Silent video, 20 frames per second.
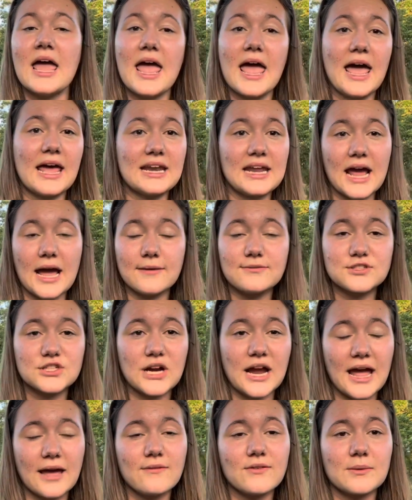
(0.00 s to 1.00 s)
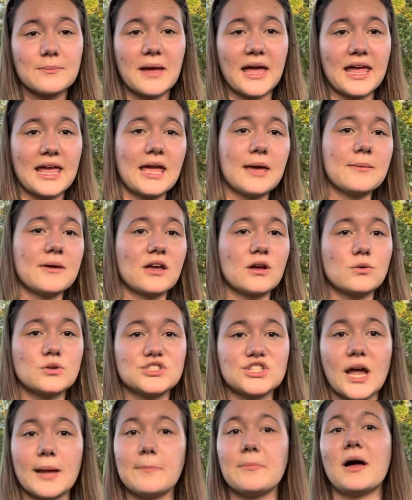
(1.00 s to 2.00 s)
And after having my hammock, which
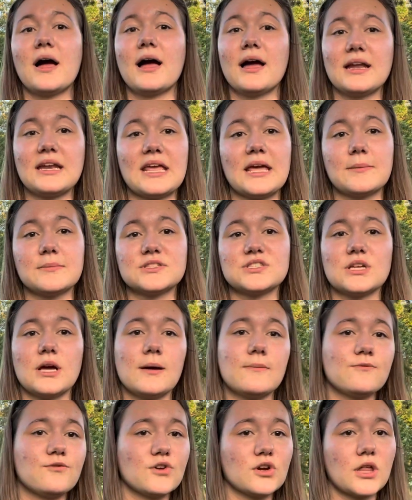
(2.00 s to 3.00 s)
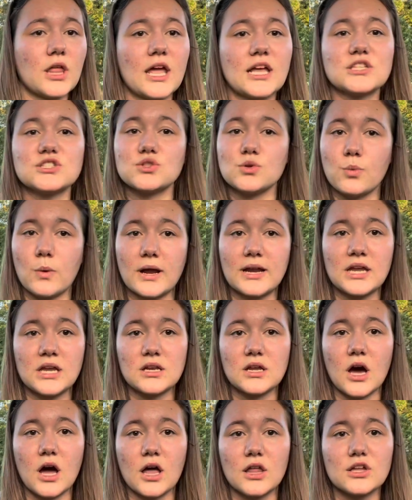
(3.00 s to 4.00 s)
I bought on Amazon for like
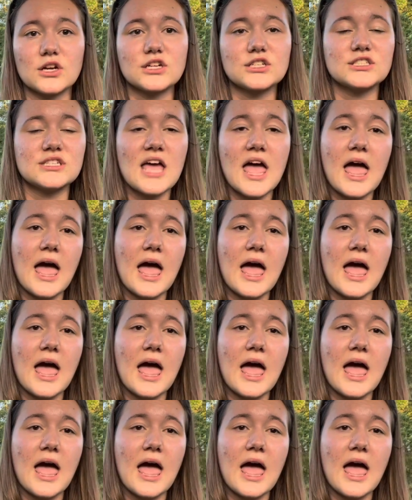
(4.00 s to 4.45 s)
$20,